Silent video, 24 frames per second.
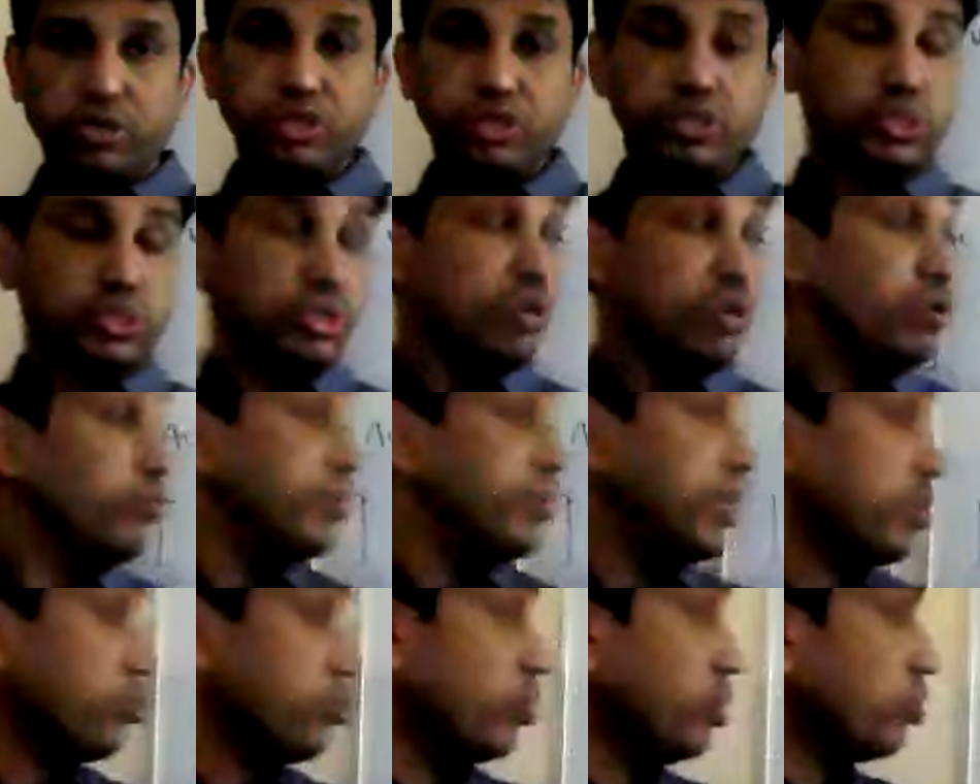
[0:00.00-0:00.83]
So
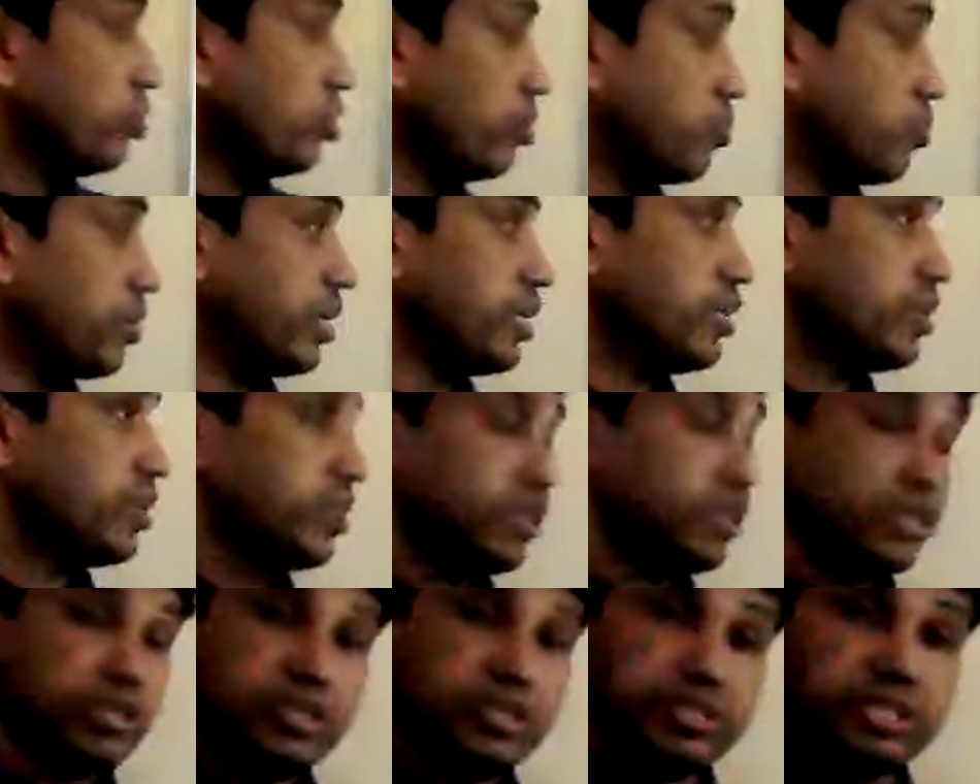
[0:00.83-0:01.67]
we are going to apply
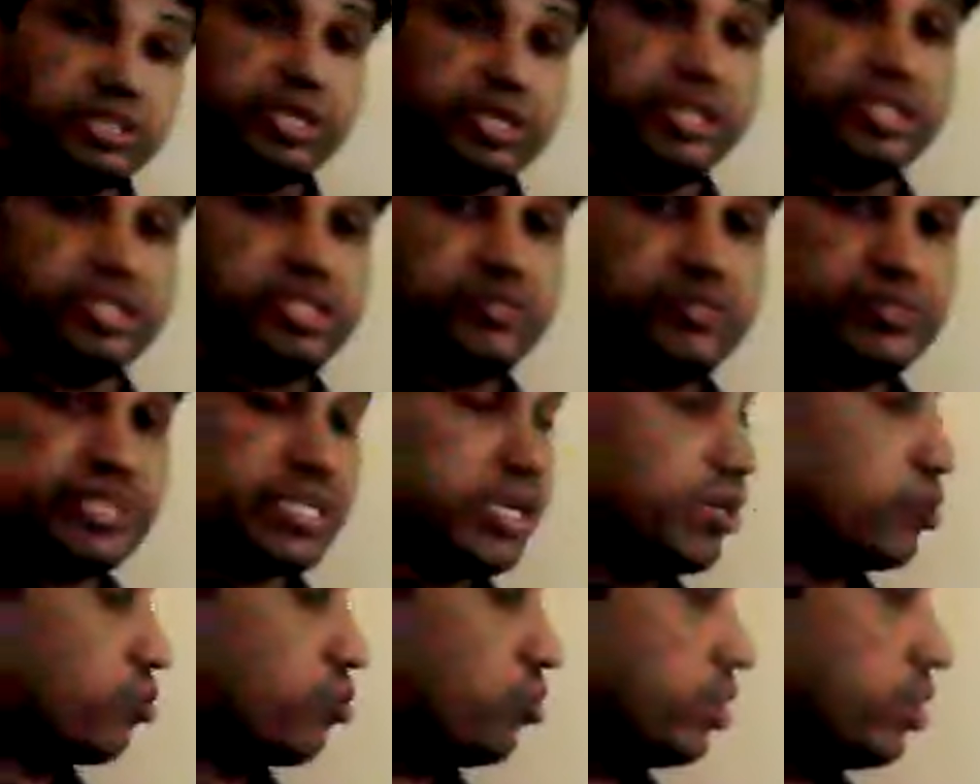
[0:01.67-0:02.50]
the Kirchhoff
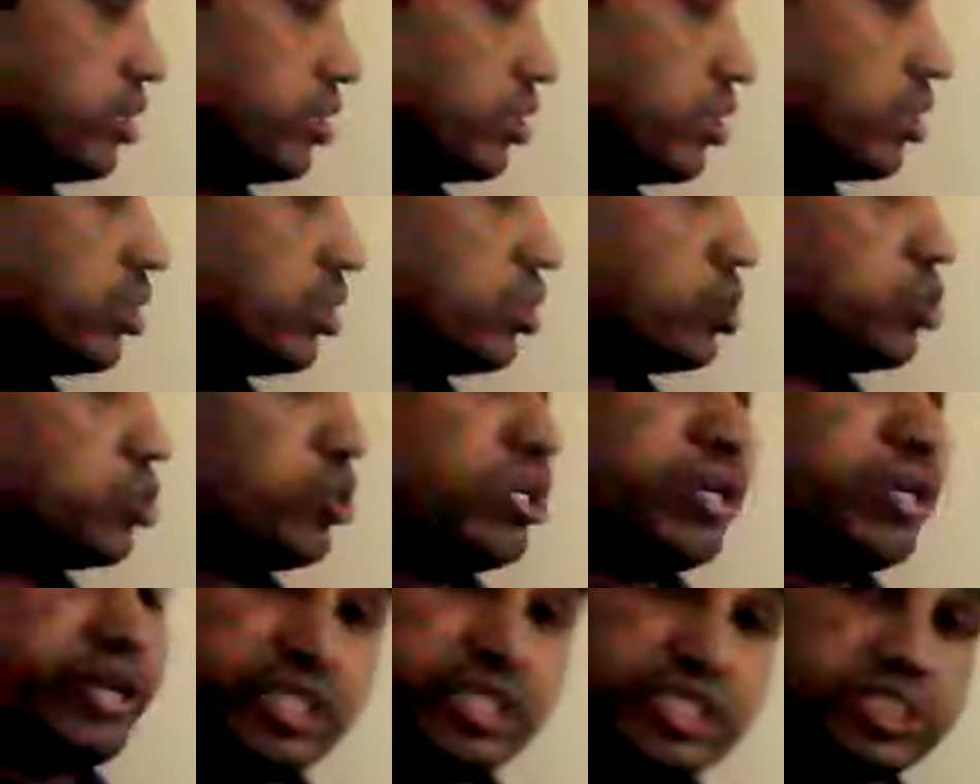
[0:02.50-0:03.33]
second rule here. So
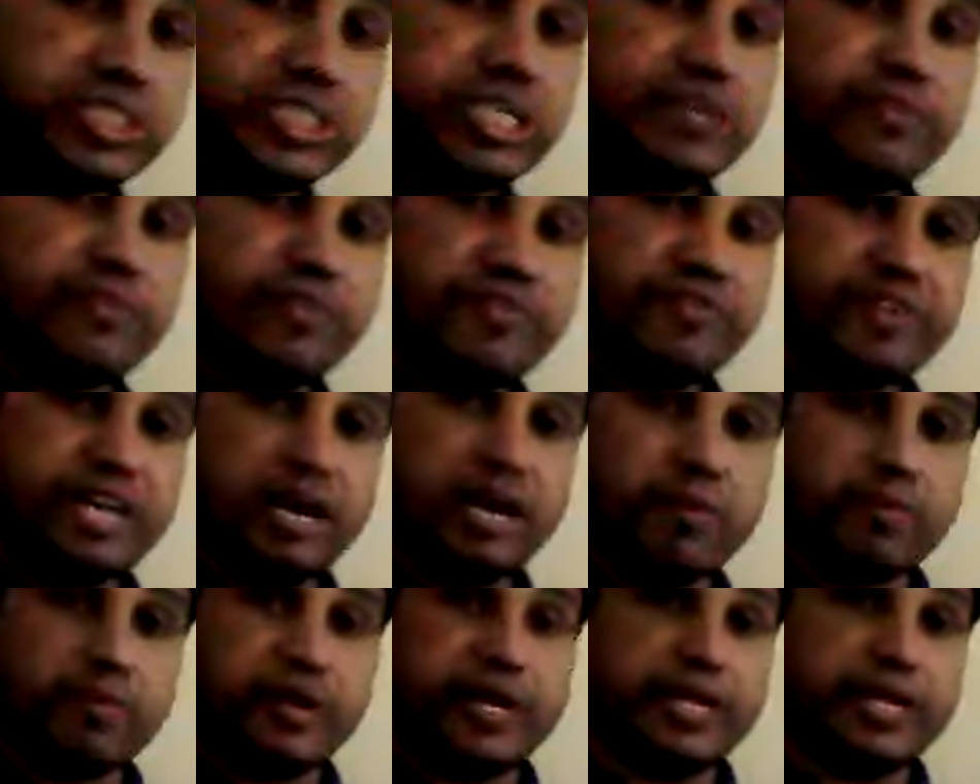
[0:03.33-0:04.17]
in resistor, when we
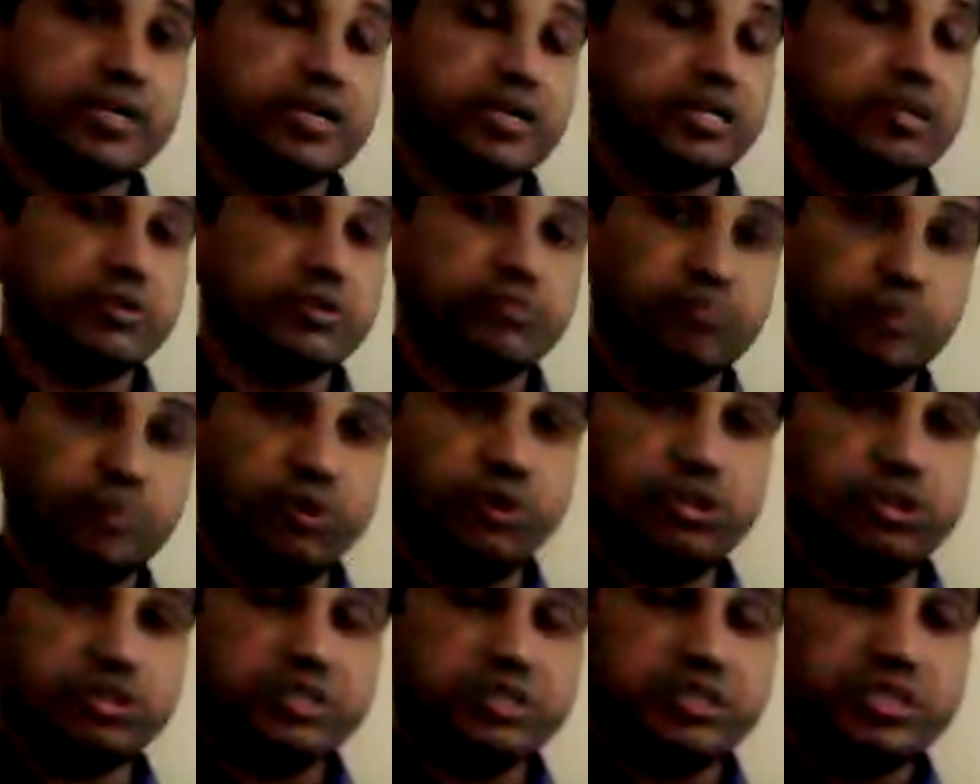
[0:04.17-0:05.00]
applied,
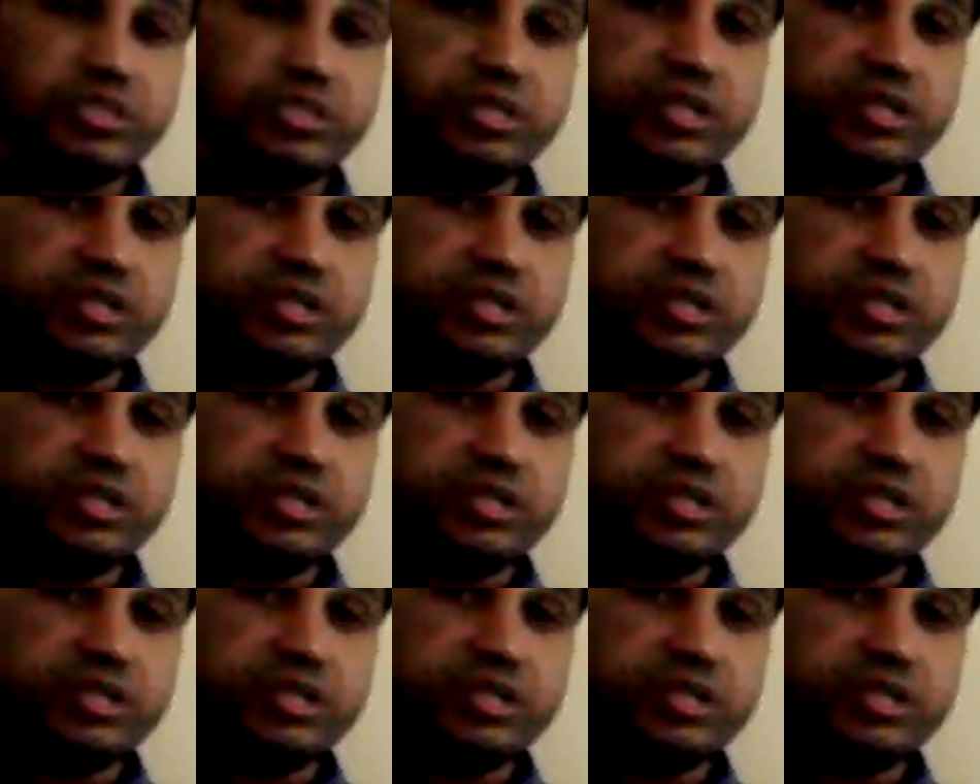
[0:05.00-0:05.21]
both